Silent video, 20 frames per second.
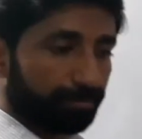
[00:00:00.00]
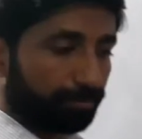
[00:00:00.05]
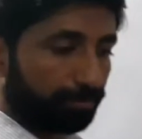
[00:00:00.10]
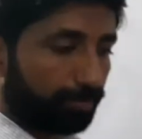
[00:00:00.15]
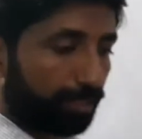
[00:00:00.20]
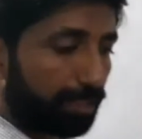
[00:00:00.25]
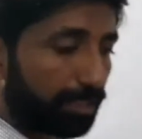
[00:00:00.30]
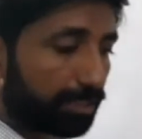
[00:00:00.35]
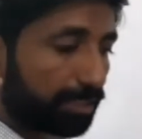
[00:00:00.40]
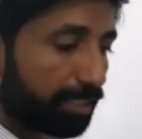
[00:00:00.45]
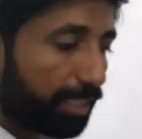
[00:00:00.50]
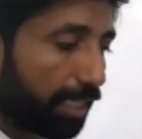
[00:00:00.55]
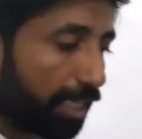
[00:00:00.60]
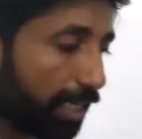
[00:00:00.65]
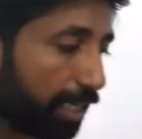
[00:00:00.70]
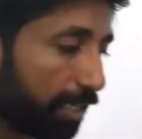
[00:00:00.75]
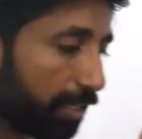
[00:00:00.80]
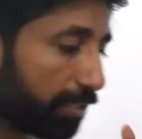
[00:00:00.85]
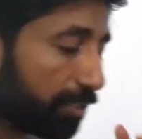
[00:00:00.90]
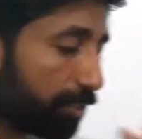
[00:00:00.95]
Means there
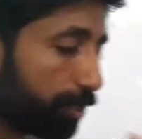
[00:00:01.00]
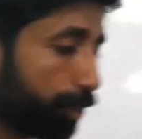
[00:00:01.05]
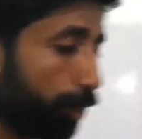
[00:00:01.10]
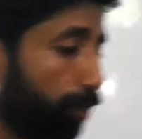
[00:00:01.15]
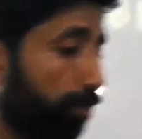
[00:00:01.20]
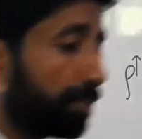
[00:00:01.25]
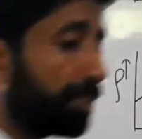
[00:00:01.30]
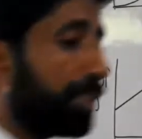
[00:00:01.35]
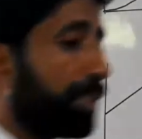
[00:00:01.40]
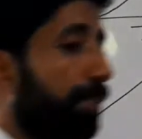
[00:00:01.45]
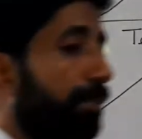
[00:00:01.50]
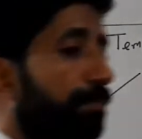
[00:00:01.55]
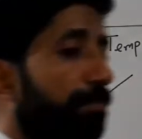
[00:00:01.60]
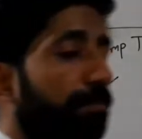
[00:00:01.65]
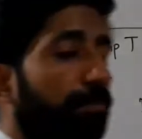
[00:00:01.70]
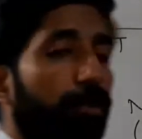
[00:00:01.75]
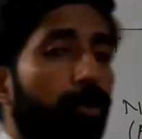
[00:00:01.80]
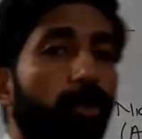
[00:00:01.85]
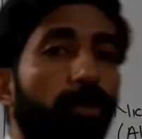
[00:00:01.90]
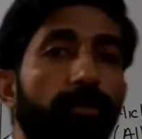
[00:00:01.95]
are so many
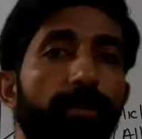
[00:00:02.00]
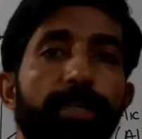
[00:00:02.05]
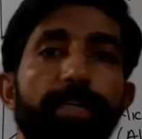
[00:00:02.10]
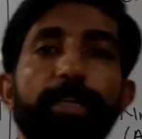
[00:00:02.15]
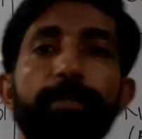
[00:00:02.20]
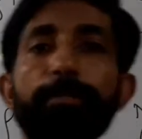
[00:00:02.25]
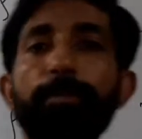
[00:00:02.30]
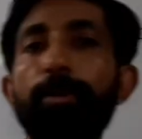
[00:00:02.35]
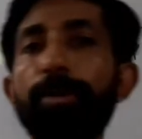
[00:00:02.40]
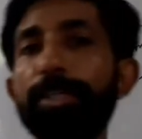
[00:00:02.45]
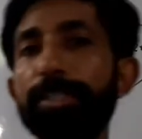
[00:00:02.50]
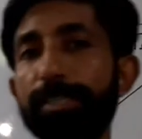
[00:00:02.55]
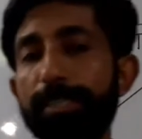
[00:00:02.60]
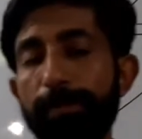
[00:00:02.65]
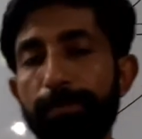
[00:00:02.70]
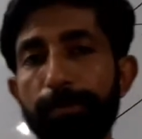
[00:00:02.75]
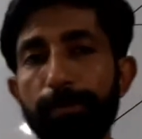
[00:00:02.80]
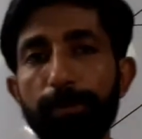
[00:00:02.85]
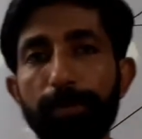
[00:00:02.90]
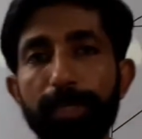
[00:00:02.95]
covalent bonds are
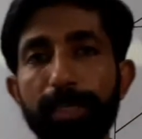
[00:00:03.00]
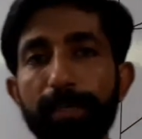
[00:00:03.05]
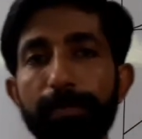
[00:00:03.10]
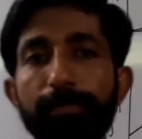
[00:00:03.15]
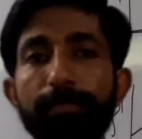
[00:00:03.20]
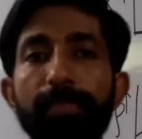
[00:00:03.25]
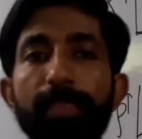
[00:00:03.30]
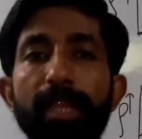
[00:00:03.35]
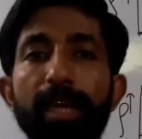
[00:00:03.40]
broken